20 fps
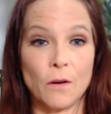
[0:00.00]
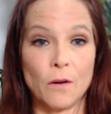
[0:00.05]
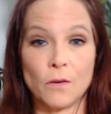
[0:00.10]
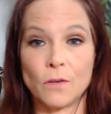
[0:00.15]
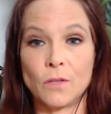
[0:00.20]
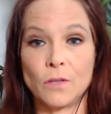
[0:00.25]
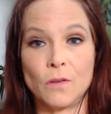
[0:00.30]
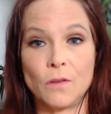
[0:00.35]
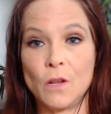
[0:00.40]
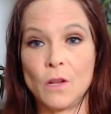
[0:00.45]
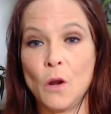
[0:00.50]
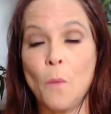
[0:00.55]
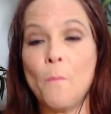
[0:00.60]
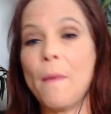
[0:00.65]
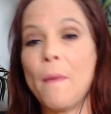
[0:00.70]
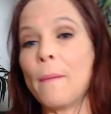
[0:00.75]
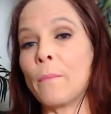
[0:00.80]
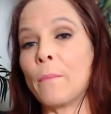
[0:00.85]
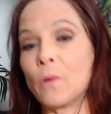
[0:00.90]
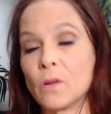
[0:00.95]
There's you know
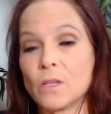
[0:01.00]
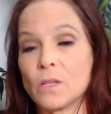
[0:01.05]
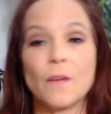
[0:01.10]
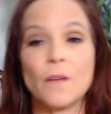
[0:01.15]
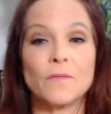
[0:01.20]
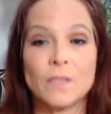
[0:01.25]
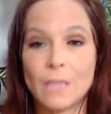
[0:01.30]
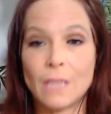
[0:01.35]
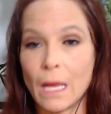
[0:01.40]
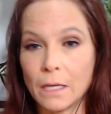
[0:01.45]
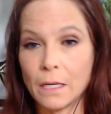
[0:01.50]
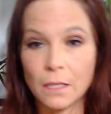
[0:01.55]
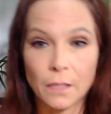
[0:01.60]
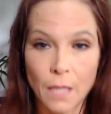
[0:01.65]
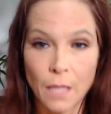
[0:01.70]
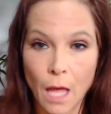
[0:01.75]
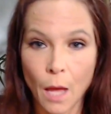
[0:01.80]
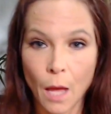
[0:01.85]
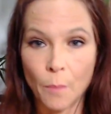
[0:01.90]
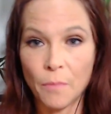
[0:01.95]
members of said
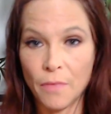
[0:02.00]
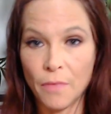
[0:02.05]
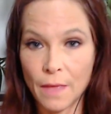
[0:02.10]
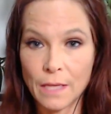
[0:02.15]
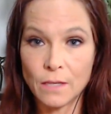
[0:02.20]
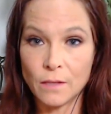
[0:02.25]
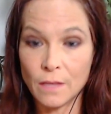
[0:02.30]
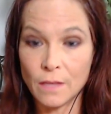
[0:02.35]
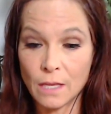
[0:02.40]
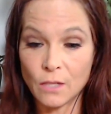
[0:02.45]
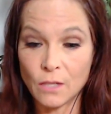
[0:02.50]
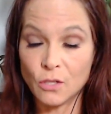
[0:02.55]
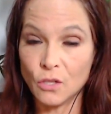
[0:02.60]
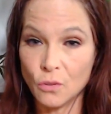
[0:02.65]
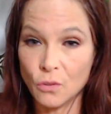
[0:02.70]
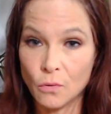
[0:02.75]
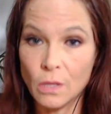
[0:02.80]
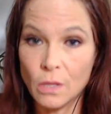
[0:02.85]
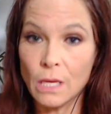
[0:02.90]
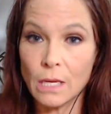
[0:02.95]
club that
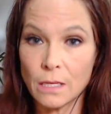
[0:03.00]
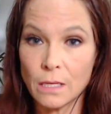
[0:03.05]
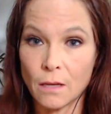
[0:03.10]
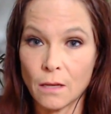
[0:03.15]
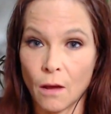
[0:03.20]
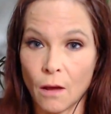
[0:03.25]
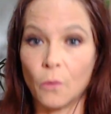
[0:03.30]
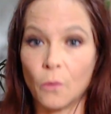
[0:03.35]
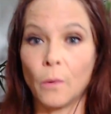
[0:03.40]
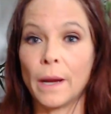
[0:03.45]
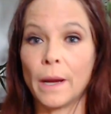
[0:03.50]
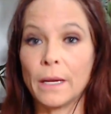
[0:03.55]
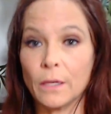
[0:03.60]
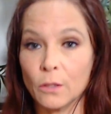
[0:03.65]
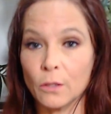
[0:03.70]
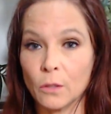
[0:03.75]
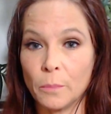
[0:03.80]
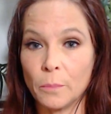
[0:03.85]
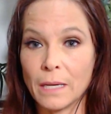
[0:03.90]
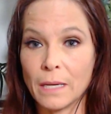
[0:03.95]
that do this on a
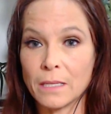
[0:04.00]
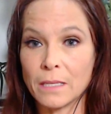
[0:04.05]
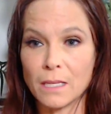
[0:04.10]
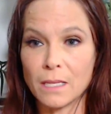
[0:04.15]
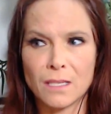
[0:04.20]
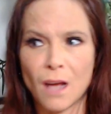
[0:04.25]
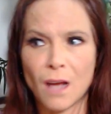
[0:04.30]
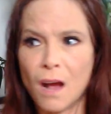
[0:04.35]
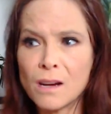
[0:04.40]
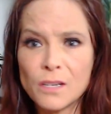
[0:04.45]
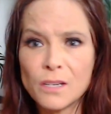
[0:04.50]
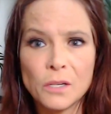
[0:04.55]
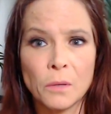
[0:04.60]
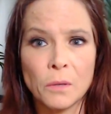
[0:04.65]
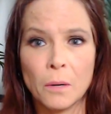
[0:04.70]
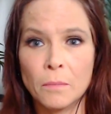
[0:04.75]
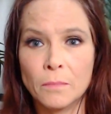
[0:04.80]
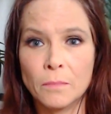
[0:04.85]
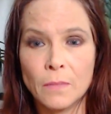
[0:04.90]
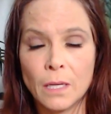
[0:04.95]
regular basis. Talk mm-hmm.
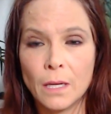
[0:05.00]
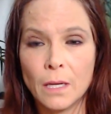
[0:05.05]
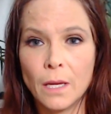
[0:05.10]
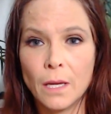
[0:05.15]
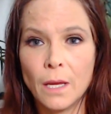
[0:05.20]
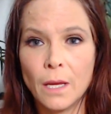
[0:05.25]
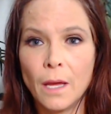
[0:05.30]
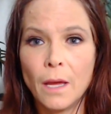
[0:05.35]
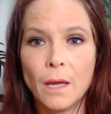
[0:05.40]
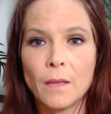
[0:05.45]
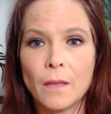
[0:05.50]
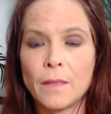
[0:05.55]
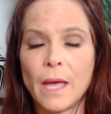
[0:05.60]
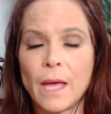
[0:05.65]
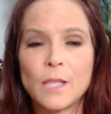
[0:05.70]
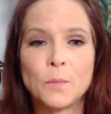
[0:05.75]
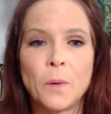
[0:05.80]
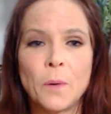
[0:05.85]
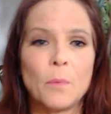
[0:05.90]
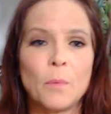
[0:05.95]
to them.
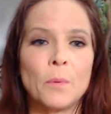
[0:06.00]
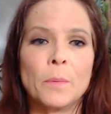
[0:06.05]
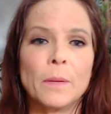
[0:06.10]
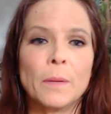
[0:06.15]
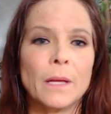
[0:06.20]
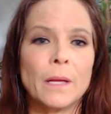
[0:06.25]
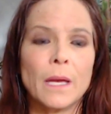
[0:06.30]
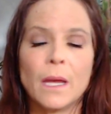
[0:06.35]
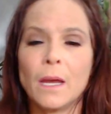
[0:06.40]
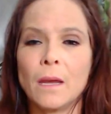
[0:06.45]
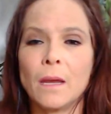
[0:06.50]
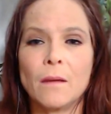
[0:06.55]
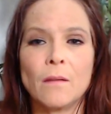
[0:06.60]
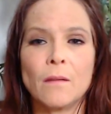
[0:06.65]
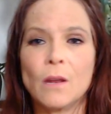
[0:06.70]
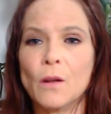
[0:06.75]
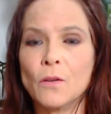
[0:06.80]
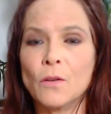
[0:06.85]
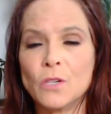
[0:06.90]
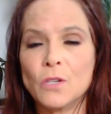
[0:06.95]
That's probably
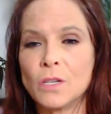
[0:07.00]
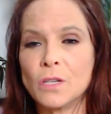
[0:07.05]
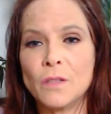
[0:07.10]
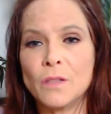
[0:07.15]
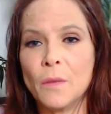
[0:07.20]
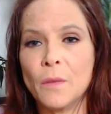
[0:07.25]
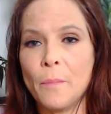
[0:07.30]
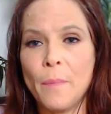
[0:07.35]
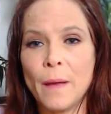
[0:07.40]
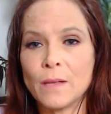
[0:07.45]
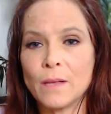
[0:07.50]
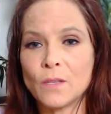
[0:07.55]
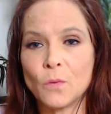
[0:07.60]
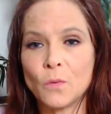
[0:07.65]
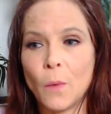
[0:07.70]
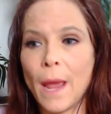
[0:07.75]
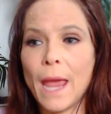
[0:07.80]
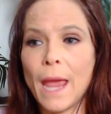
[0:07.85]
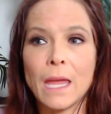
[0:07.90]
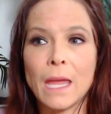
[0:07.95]
you know just the
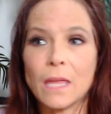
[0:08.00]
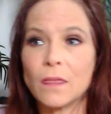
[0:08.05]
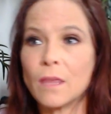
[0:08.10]
best way.